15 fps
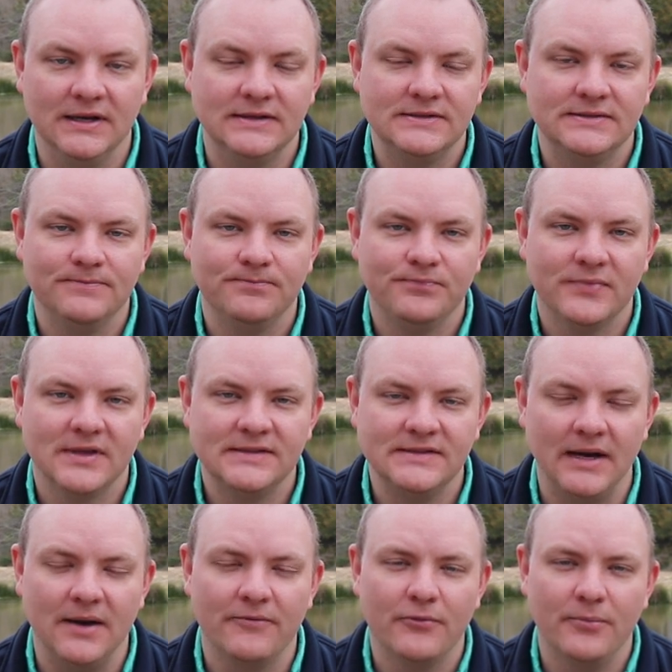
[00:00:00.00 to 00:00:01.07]
and it's
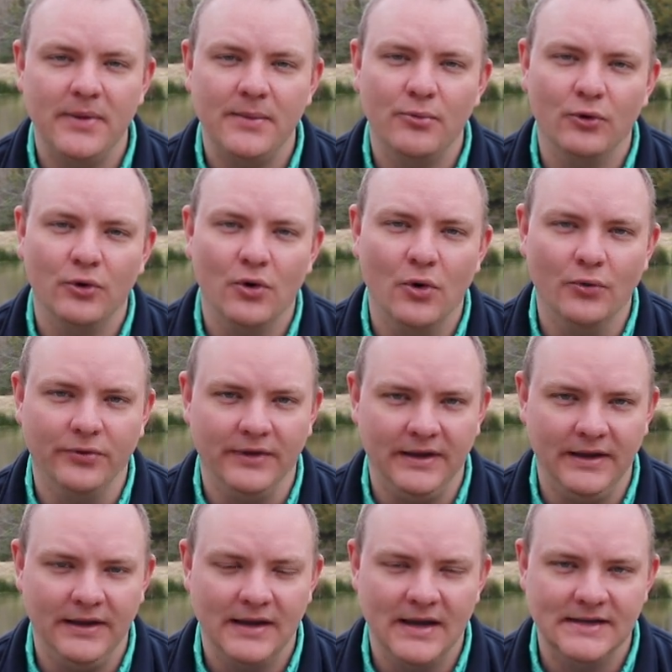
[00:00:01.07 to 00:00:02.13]
set up for people
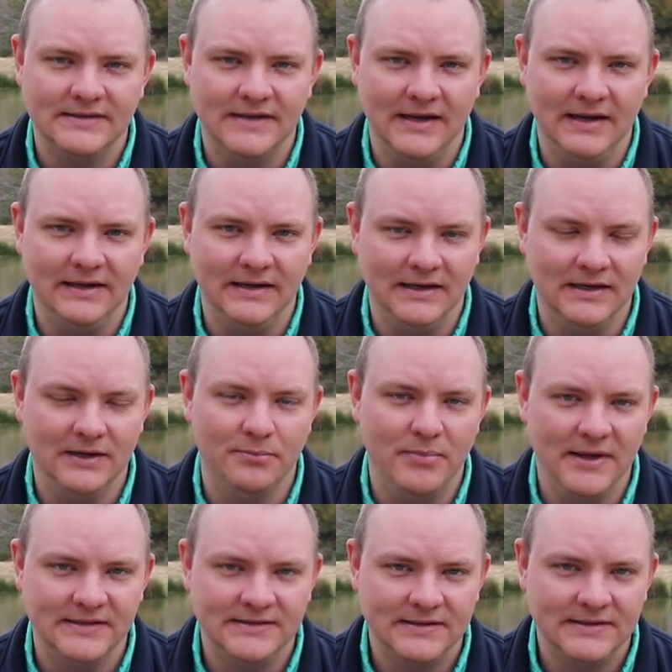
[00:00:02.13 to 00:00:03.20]
only as a needed
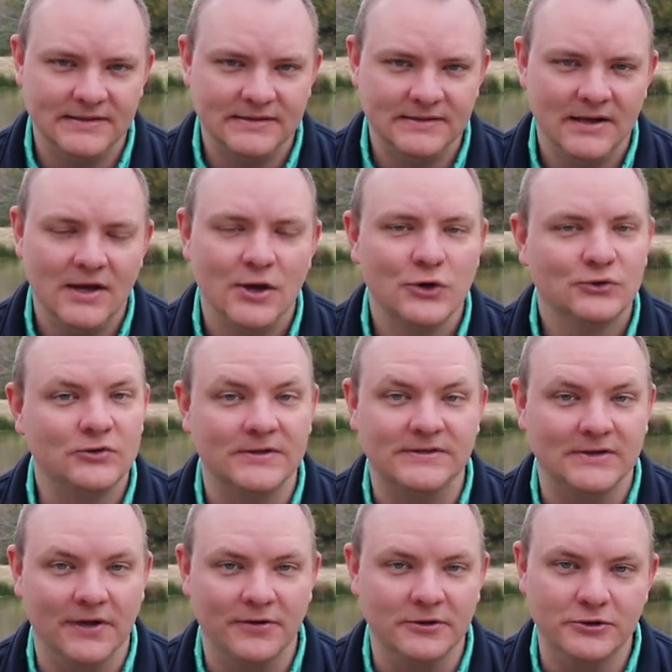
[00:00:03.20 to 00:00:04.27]
basis. So
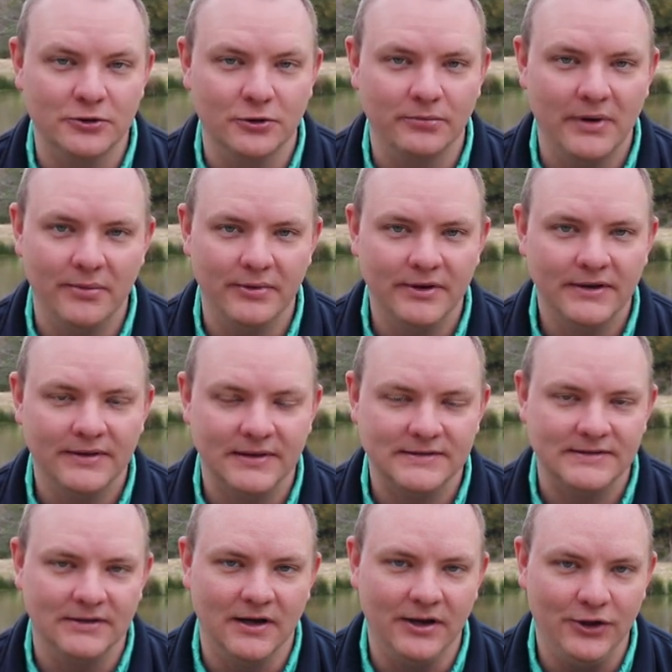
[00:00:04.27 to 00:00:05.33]
that's not the general public.
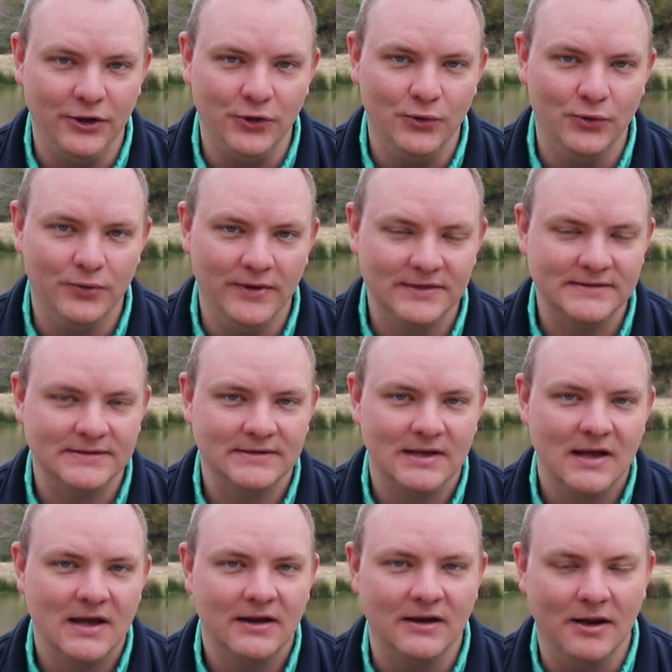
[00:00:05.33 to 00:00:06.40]
That's not you. That's
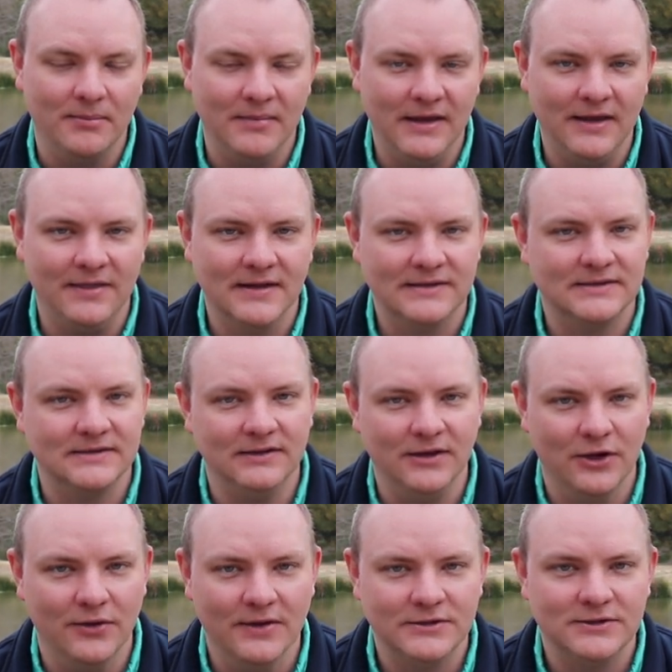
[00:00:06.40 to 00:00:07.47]
not me. That's
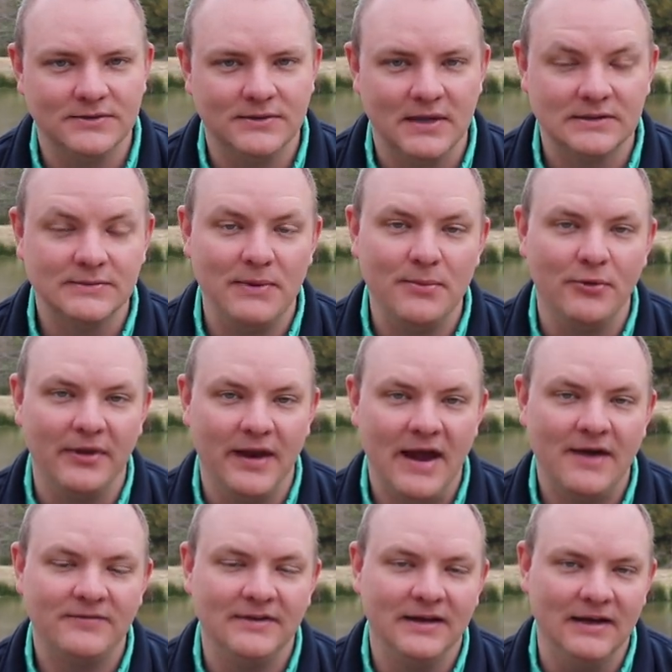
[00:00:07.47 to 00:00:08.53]
you know that's that's people that
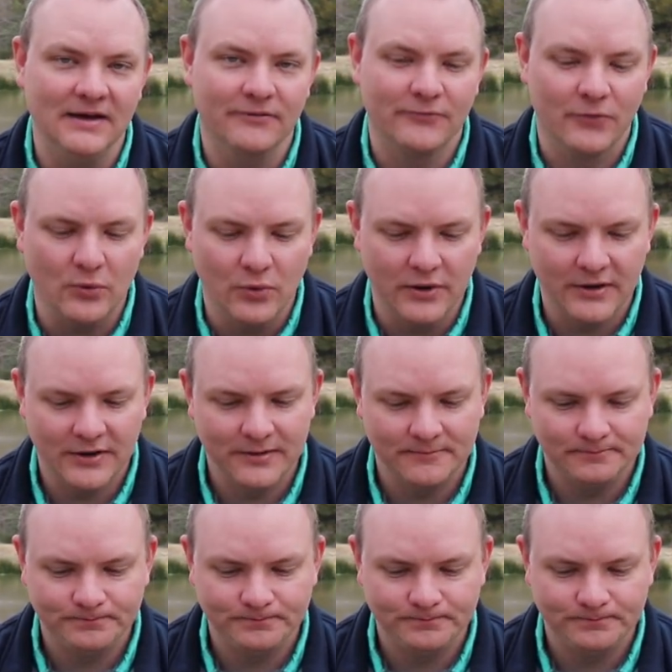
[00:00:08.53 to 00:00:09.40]
have to get in for work.